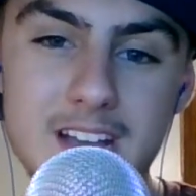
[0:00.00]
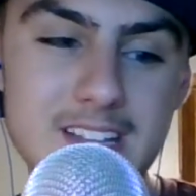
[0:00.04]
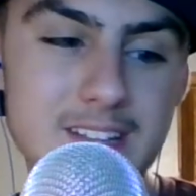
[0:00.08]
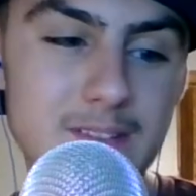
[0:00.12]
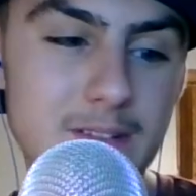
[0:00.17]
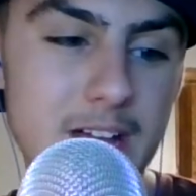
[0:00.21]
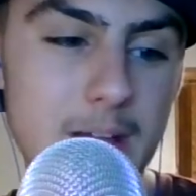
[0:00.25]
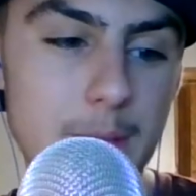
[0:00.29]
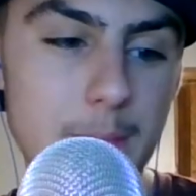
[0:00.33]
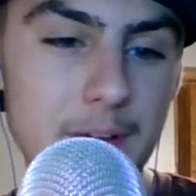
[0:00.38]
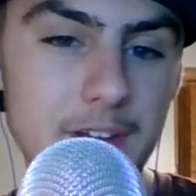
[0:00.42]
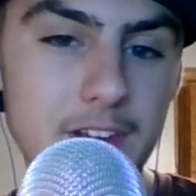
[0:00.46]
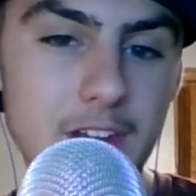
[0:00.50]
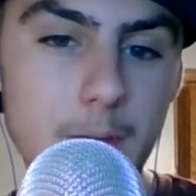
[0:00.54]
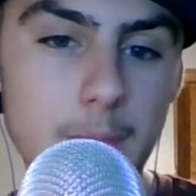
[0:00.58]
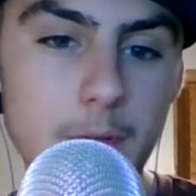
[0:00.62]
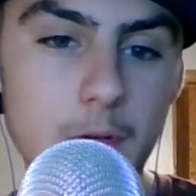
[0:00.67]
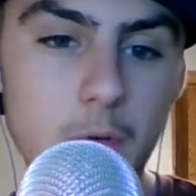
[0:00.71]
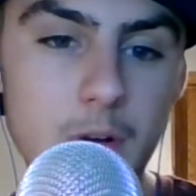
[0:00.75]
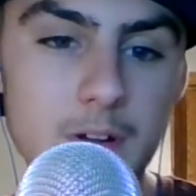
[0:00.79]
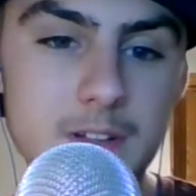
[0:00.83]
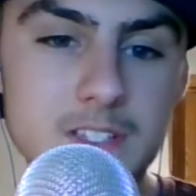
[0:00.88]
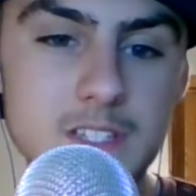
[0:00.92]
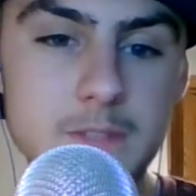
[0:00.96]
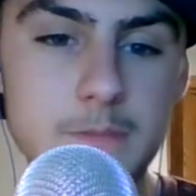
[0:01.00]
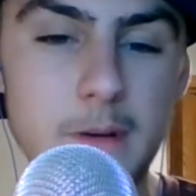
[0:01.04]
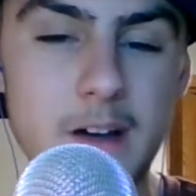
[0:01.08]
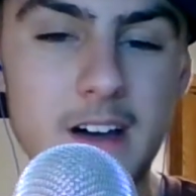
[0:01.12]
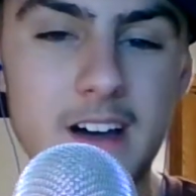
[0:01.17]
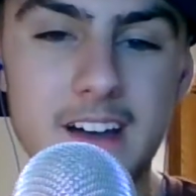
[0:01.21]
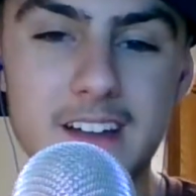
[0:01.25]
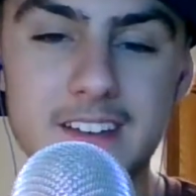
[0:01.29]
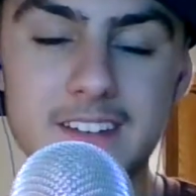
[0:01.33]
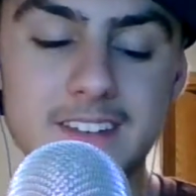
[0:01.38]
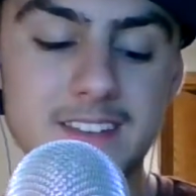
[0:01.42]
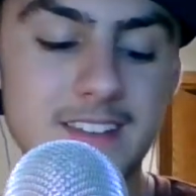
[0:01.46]
at my number one
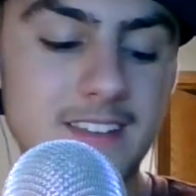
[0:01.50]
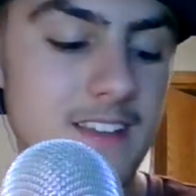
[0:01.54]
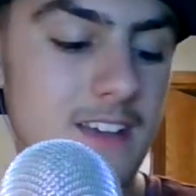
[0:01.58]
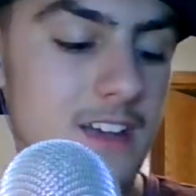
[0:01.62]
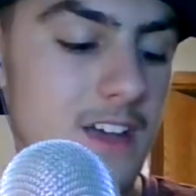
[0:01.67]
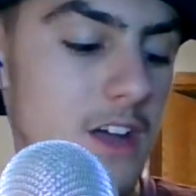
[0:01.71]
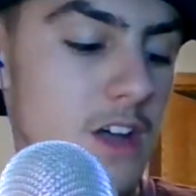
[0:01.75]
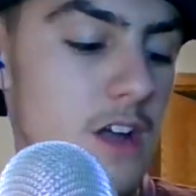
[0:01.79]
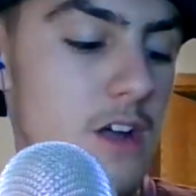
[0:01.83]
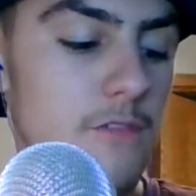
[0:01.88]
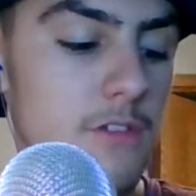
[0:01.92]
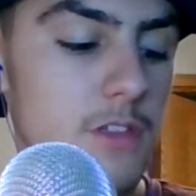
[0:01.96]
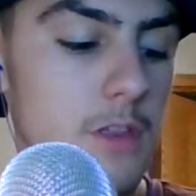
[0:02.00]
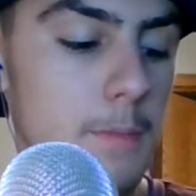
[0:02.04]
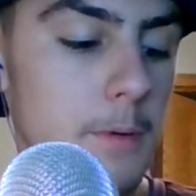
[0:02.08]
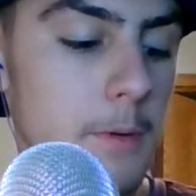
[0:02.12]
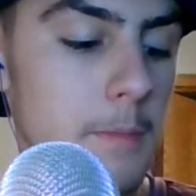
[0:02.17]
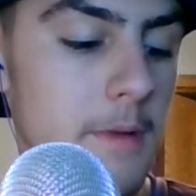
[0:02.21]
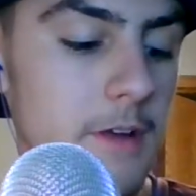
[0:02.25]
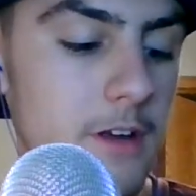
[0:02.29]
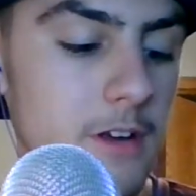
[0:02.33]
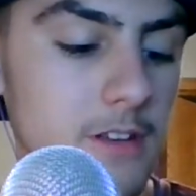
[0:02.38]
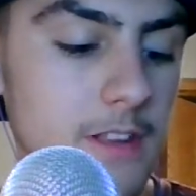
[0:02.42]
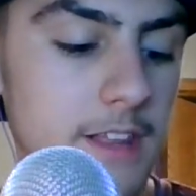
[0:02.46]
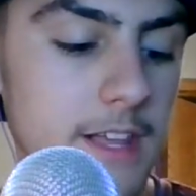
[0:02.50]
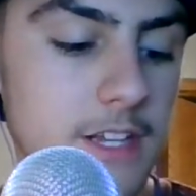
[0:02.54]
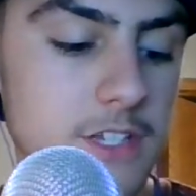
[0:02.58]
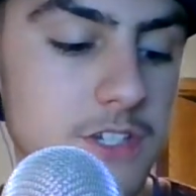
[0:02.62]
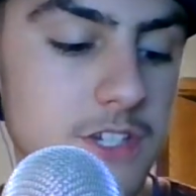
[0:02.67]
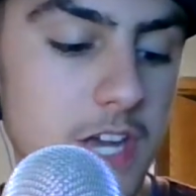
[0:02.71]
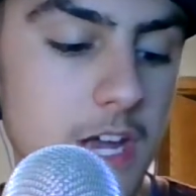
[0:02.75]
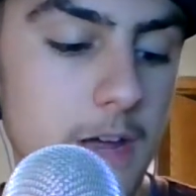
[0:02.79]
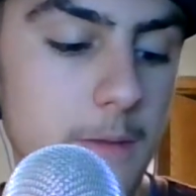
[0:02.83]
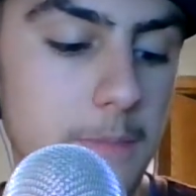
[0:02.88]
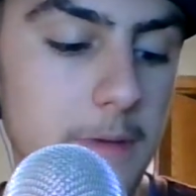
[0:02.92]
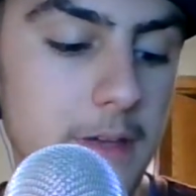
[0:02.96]
spot for the Premier League
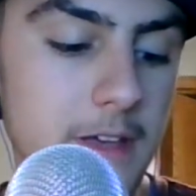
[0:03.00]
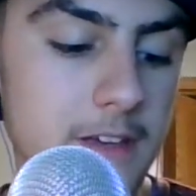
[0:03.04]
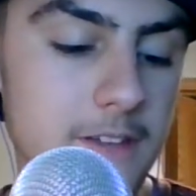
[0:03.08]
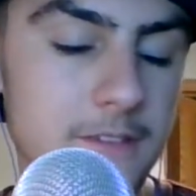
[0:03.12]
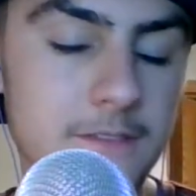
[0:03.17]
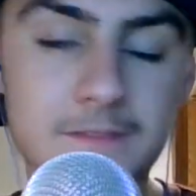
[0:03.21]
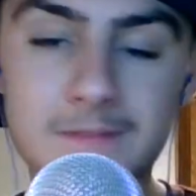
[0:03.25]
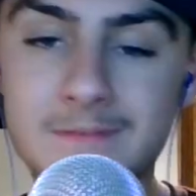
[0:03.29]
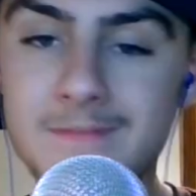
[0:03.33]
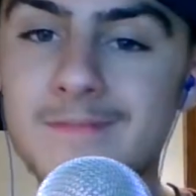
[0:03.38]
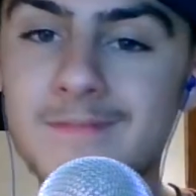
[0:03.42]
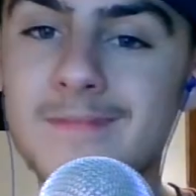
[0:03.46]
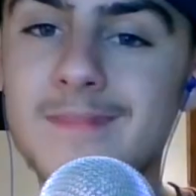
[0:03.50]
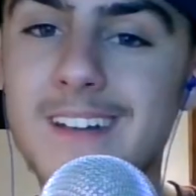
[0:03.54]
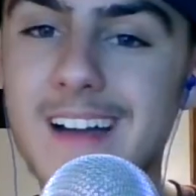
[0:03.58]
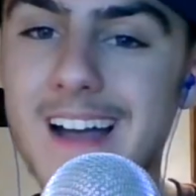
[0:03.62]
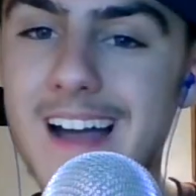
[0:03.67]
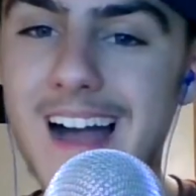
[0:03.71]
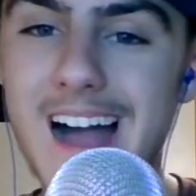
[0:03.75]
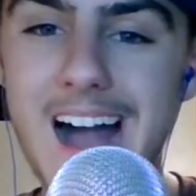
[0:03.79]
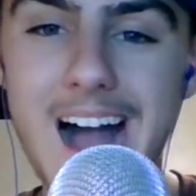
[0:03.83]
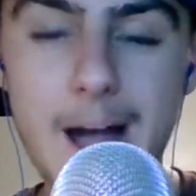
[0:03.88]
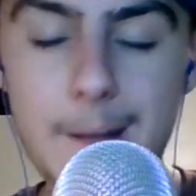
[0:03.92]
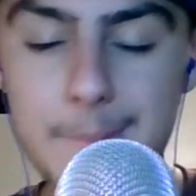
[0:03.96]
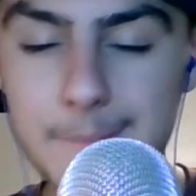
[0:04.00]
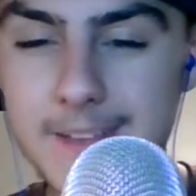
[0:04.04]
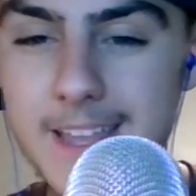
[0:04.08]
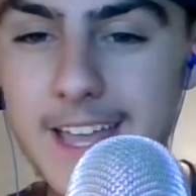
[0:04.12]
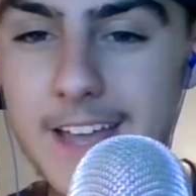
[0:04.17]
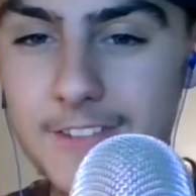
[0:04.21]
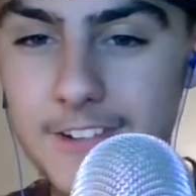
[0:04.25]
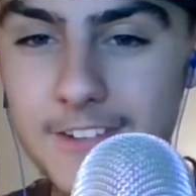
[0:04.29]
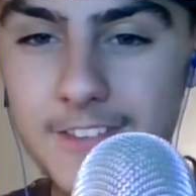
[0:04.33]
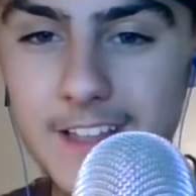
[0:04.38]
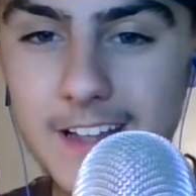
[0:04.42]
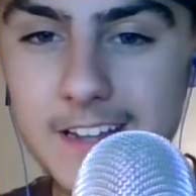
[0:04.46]
champion. I'm
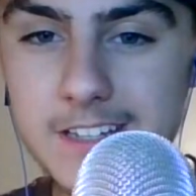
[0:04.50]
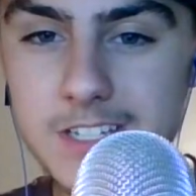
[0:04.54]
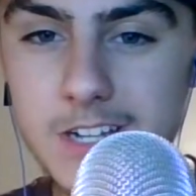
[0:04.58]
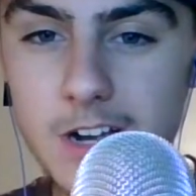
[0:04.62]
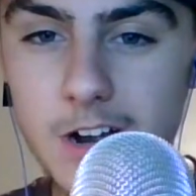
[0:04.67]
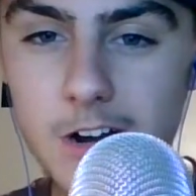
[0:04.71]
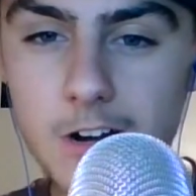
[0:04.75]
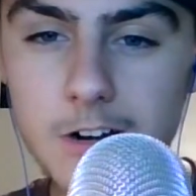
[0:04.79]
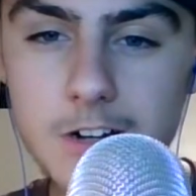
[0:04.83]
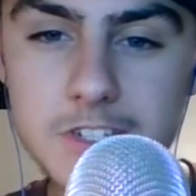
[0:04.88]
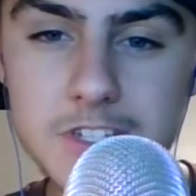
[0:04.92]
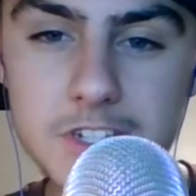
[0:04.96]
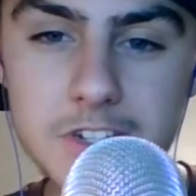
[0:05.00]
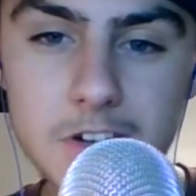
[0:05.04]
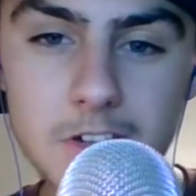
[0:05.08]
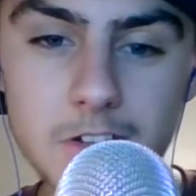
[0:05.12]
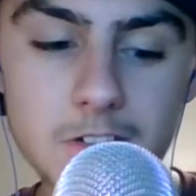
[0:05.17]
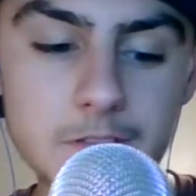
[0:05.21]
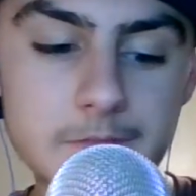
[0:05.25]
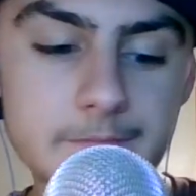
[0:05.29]
giving that to Arsenal.